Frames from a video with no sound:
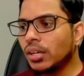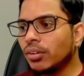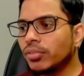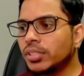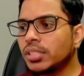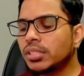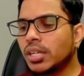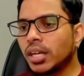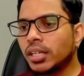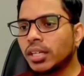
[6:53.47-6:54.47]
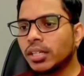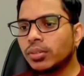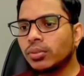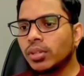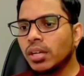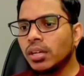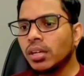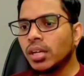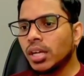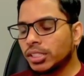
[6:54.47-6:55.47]
which is connected to the
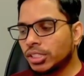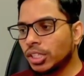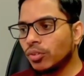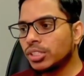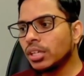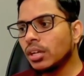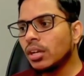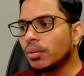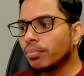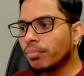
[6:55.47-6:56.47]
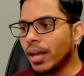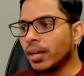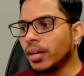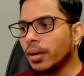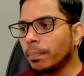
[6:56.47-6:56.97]
extinguishing panel.